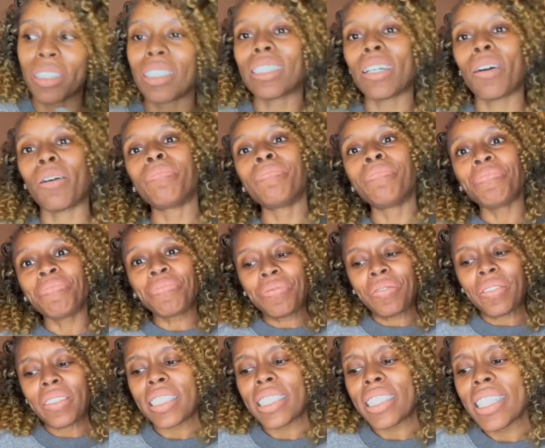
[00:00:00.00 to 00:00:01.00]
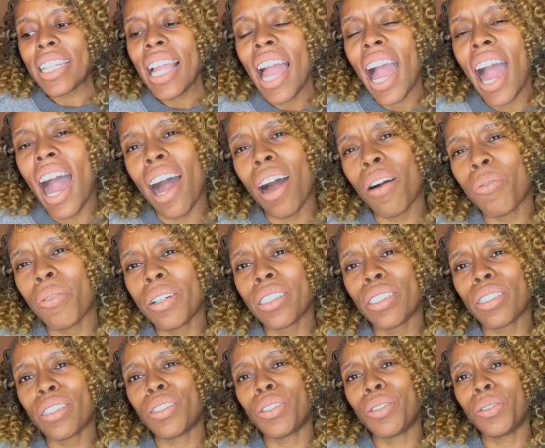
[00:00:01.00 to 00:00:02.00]
So I
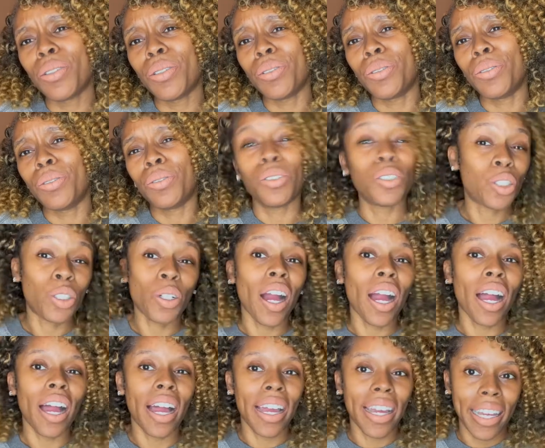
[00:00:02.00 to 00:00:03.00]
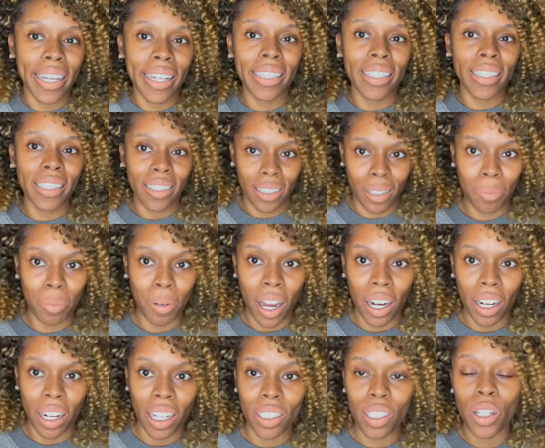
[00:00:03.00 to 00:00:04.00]
want to try the
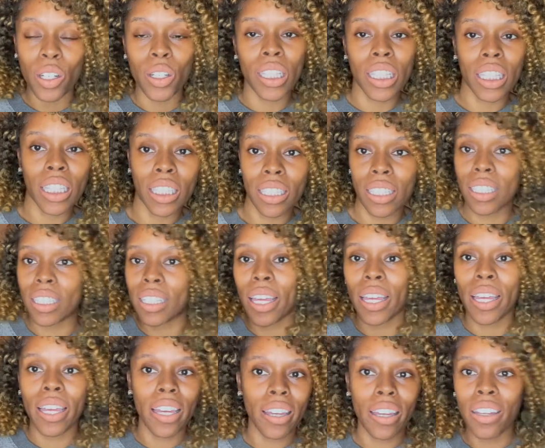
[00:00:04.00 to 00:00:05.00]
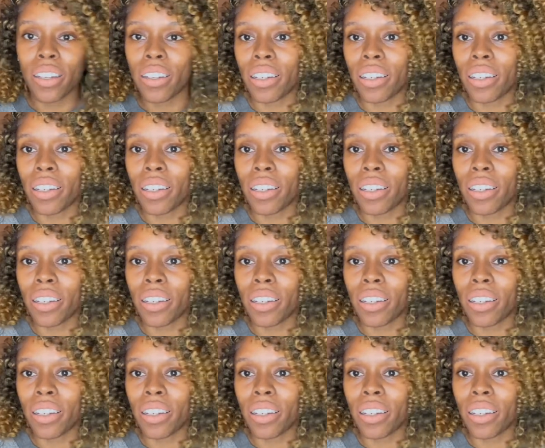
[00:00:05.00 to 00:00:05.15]
product and see